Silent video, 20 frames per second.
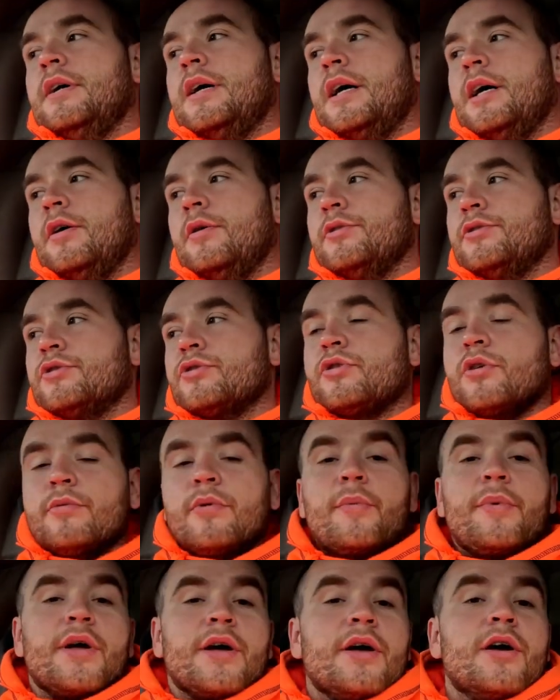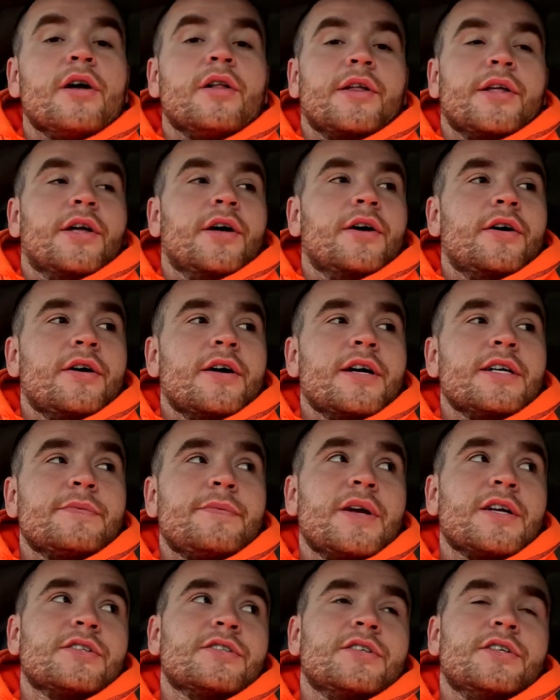I always just come a bit earlier,
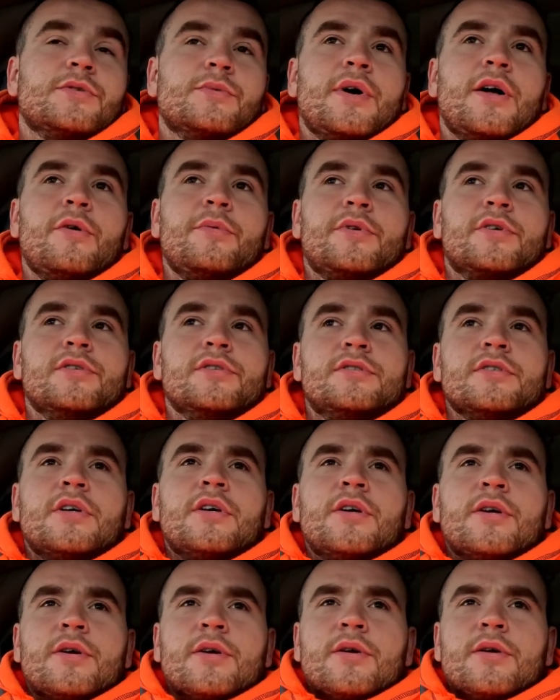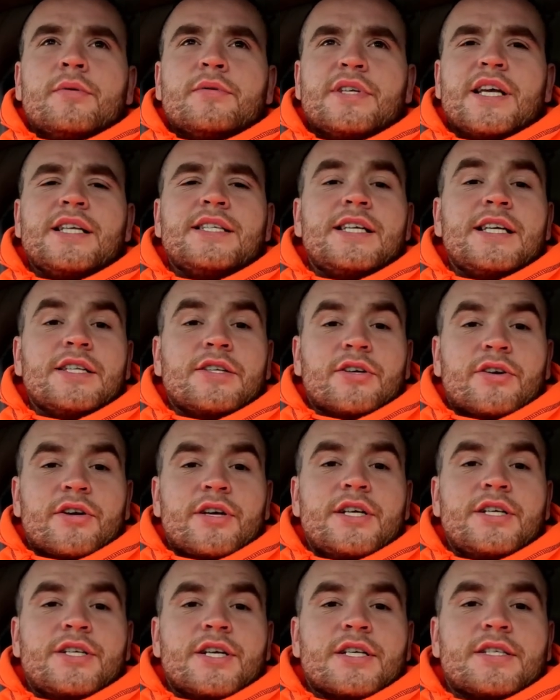especially as well because It was 18
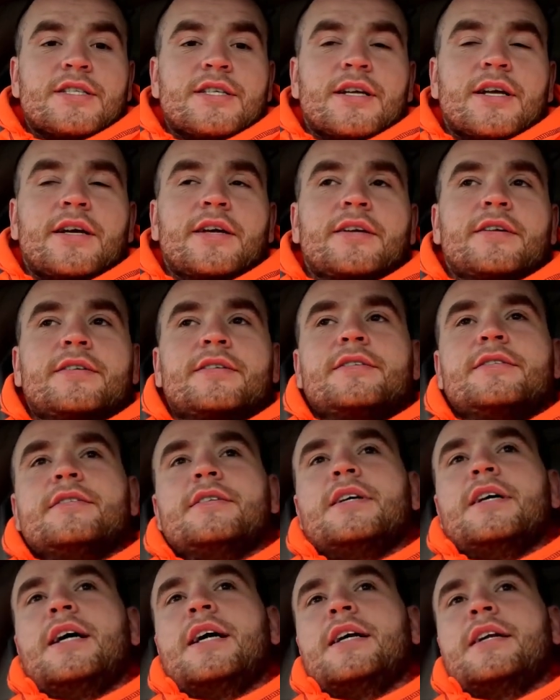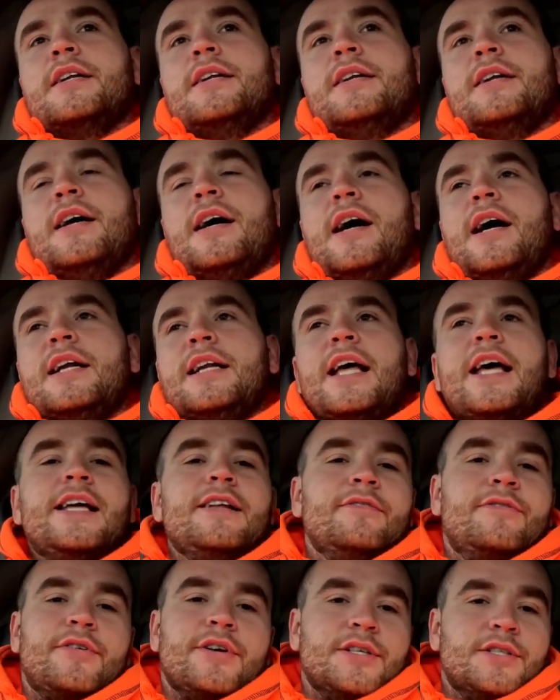degrees yesterday, and I'd
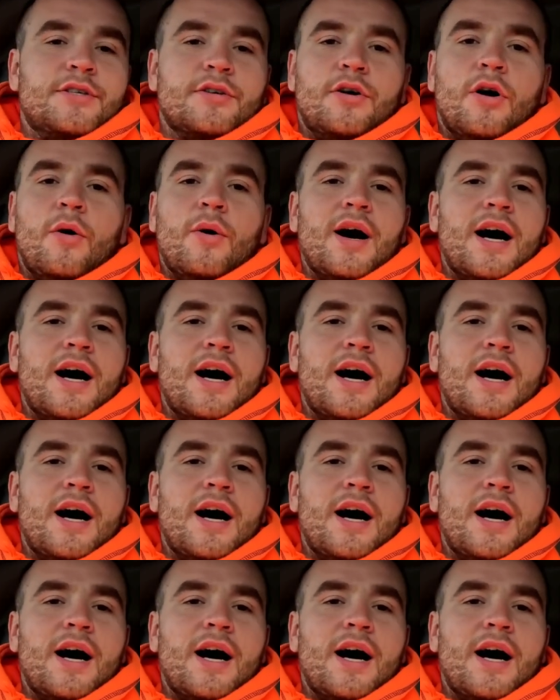hate for it to go